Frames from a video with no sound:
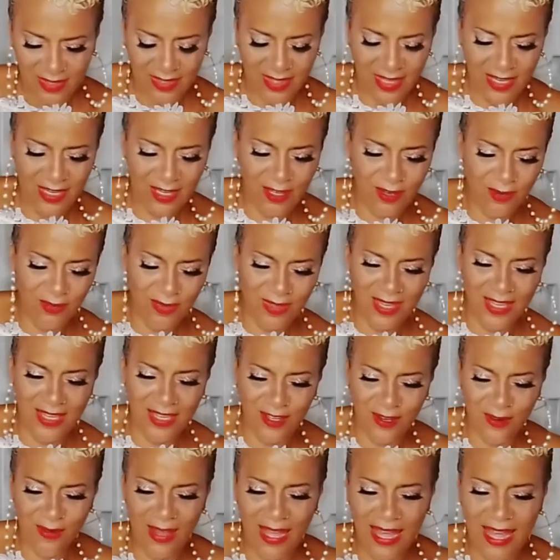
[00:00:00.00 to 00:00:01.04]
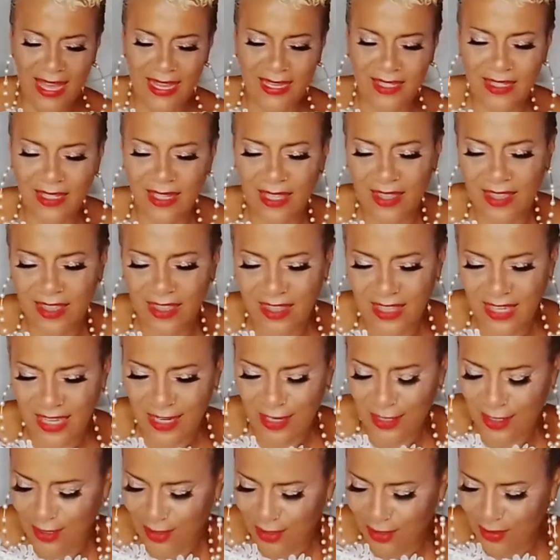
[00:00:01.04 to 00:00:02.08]
Thank you, thank you, and
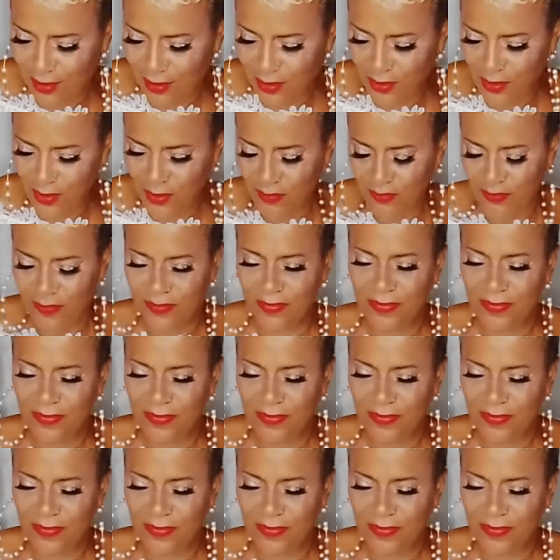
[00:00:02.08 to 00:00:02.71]
thank you.